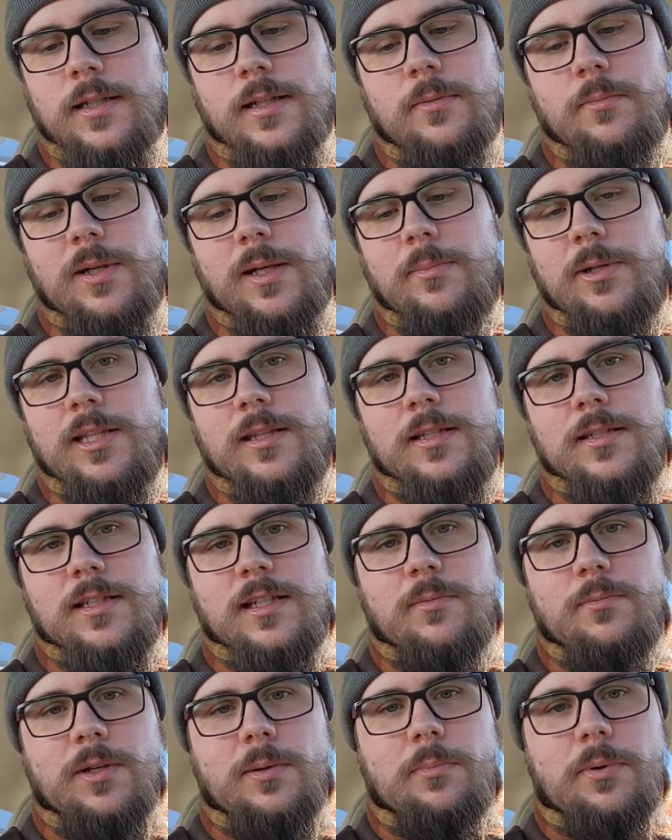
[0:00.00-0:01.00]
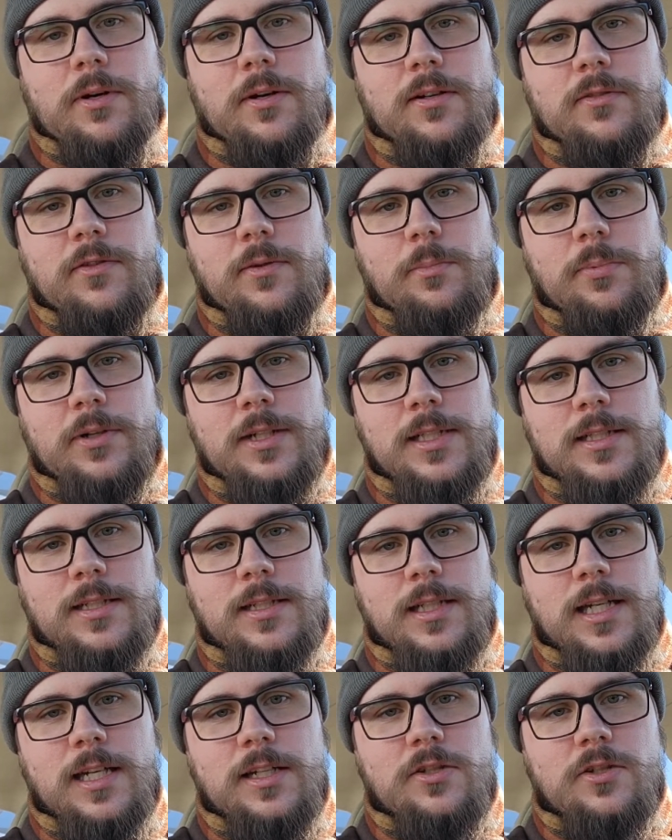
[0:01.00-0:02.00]
and maybe this can be part of the
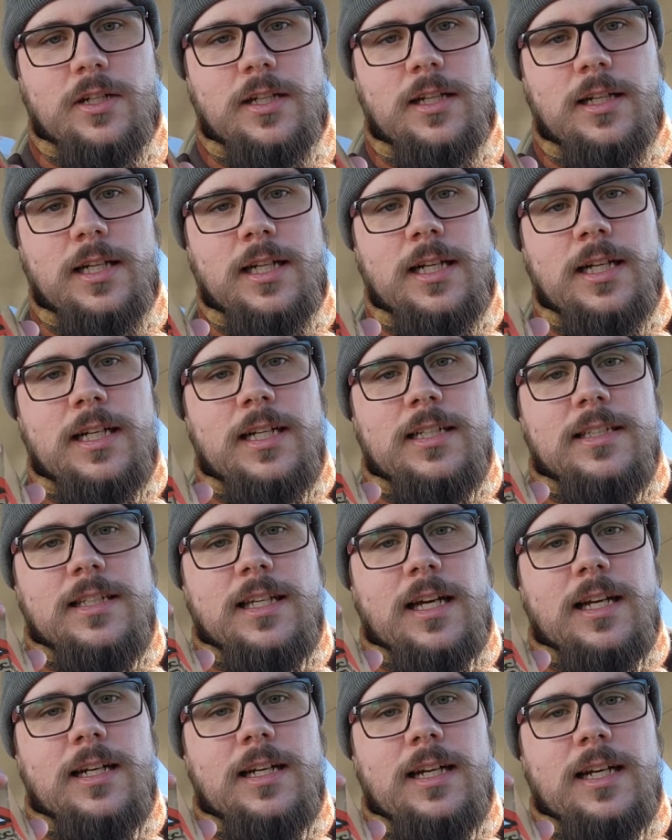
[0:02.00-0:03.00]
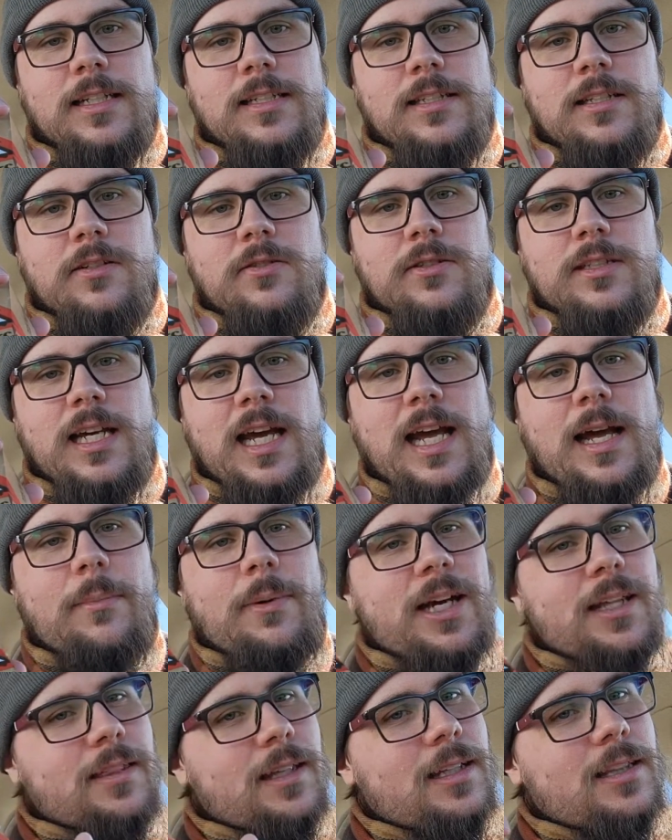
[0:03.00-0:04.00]
presentation. It's got a nice little tab.
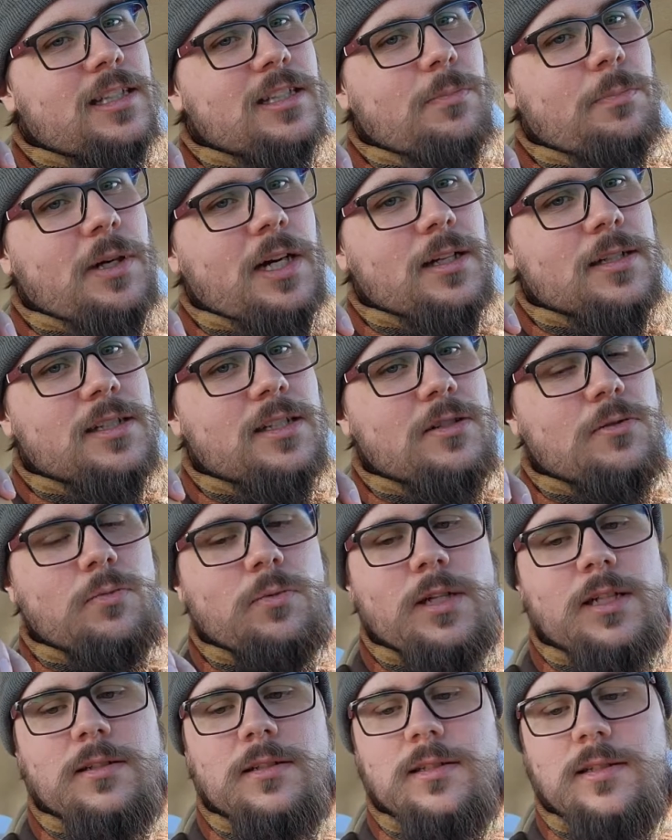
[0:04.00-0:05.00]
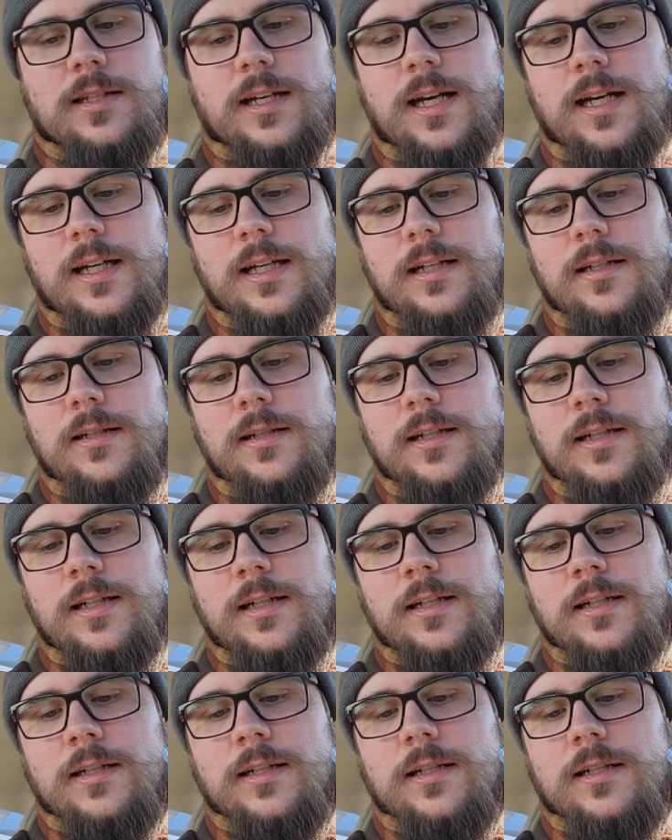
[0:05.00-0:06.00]
I think this box is well designed
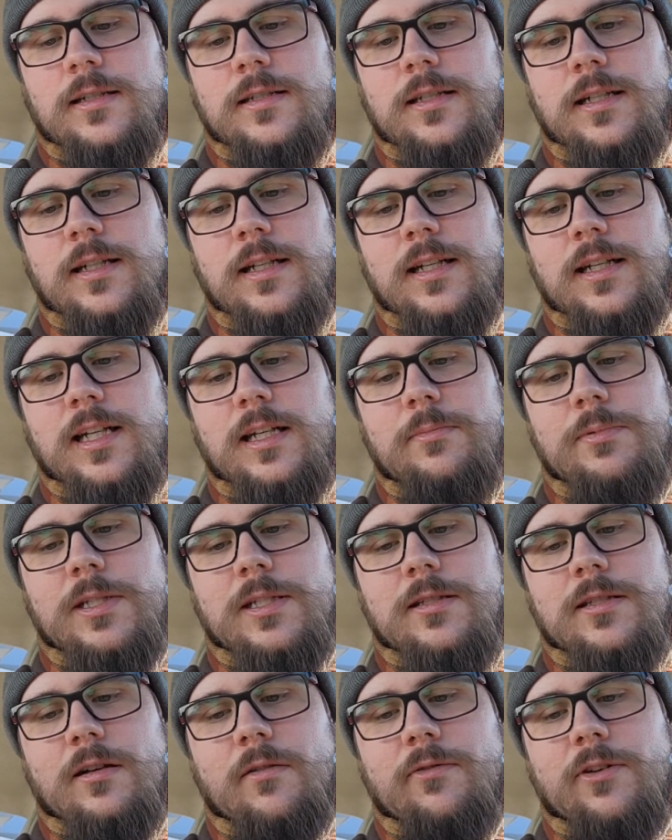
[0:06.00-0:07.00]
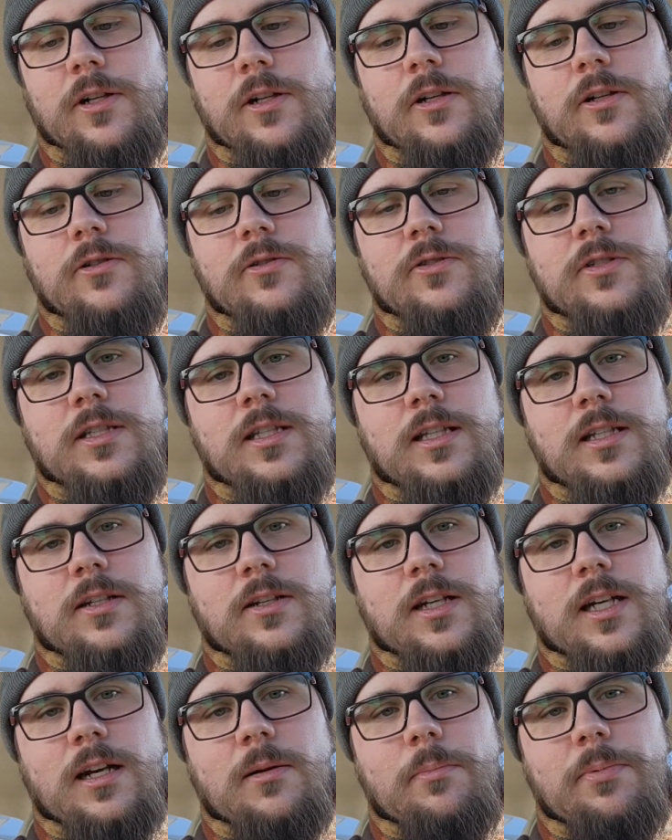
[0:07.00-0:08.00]
because it keeps itself closed, and then
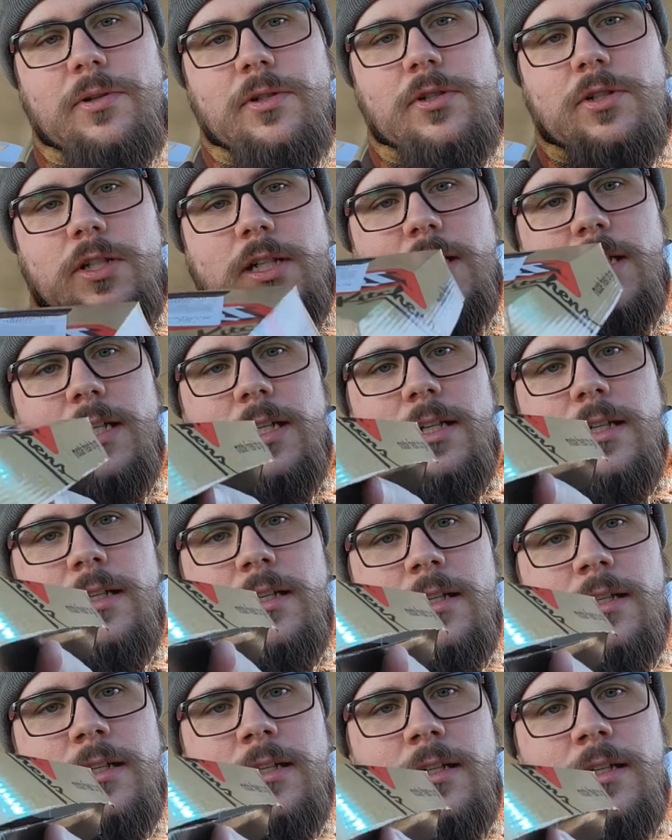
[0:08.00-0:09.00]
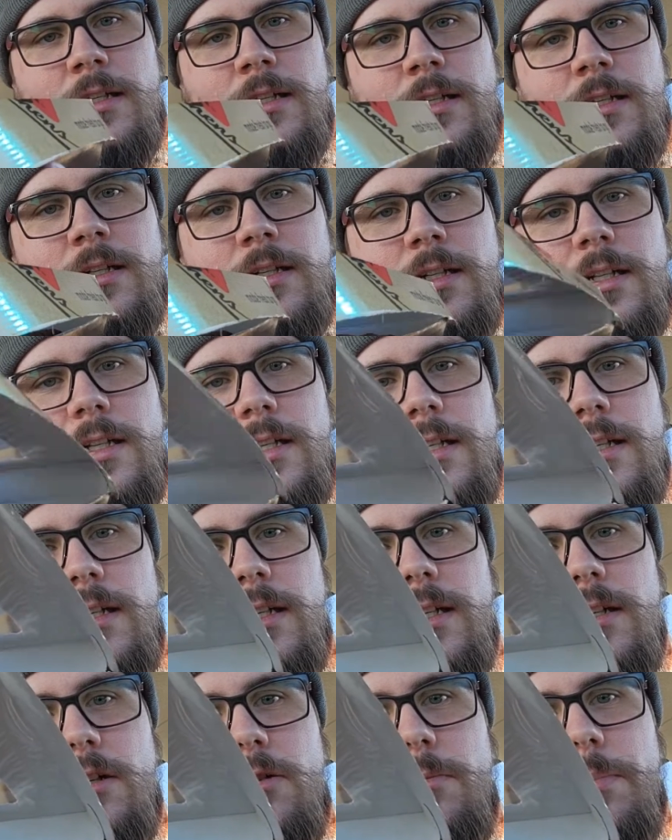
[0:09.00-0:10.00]
you kind of push in and
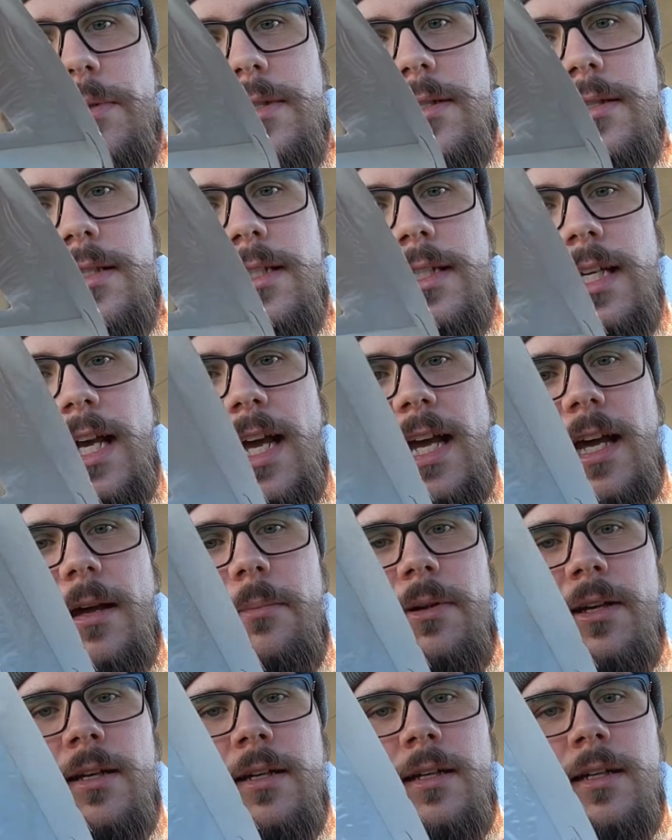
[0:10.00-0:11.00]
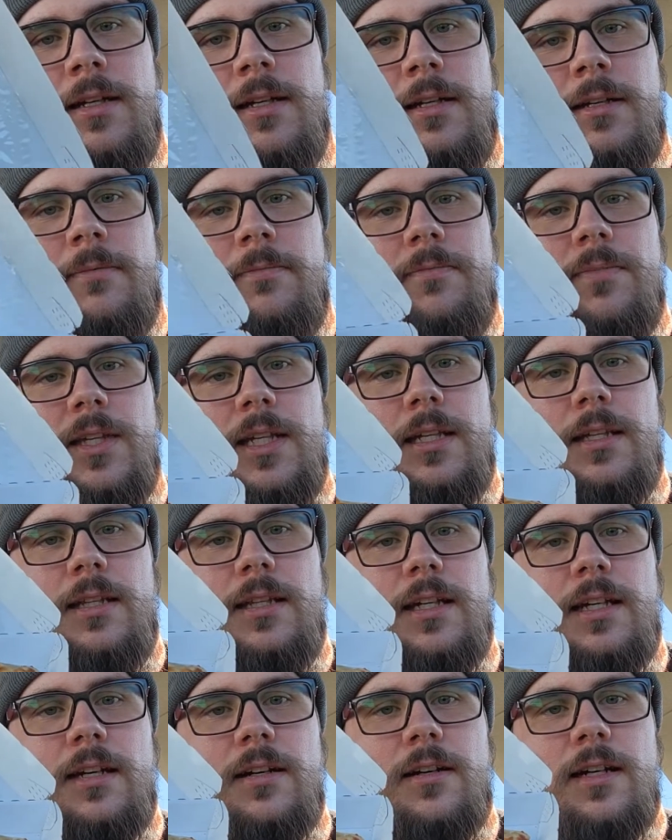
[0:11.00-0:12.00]
it opens the tab, and
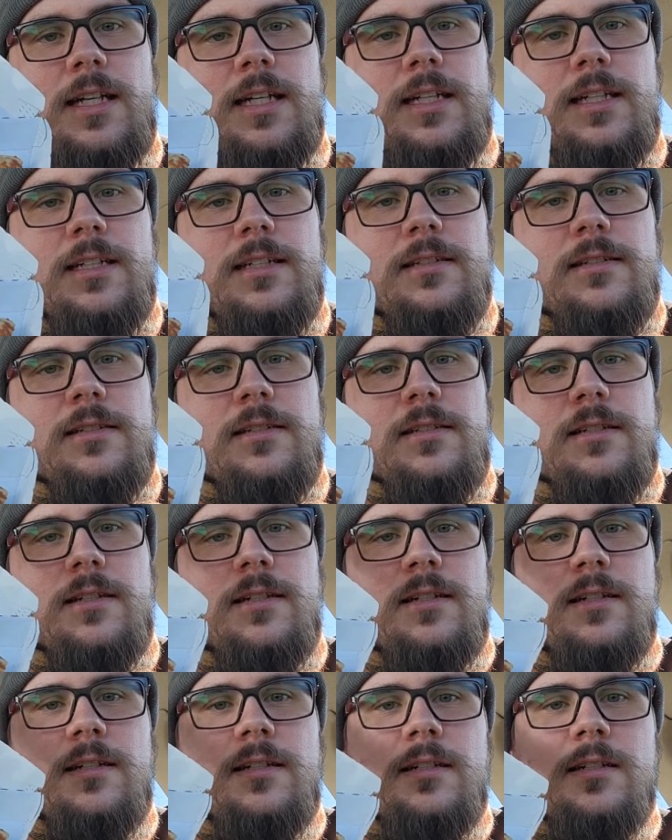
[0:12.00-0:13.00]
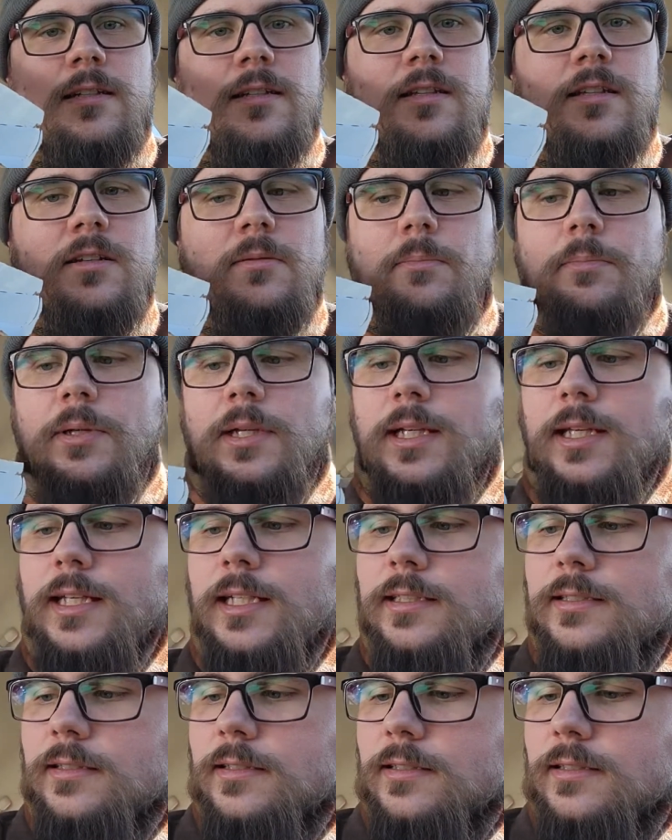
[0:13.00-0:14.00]
there is the
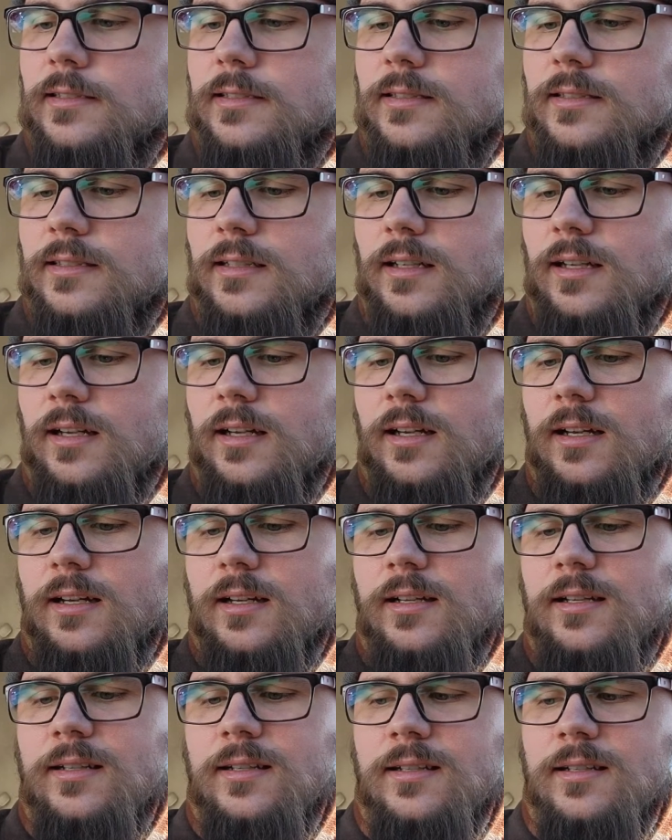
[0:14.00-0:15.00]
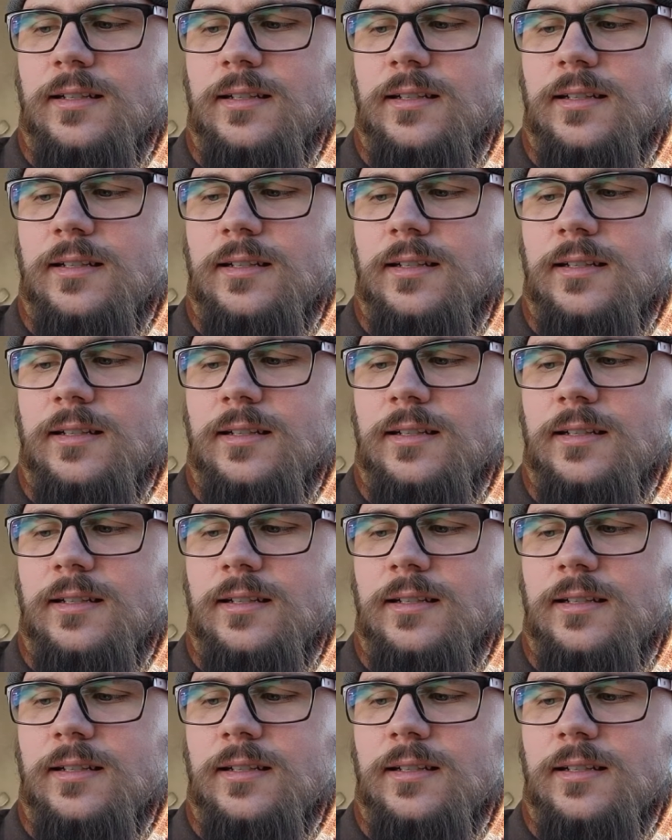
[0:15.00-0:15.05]
pizza.